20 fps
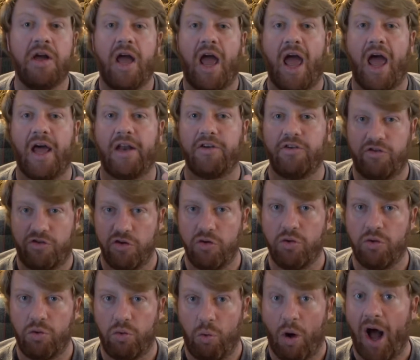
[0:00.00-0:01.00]
and
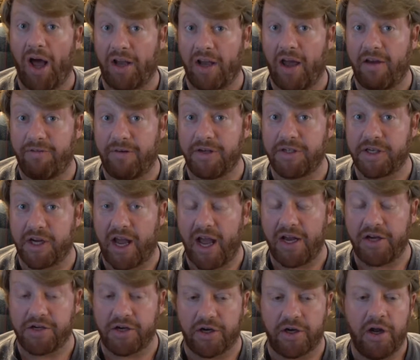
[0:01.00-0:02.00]
do wildlife
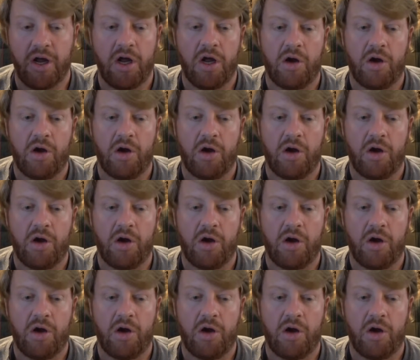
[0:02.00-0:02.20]
education,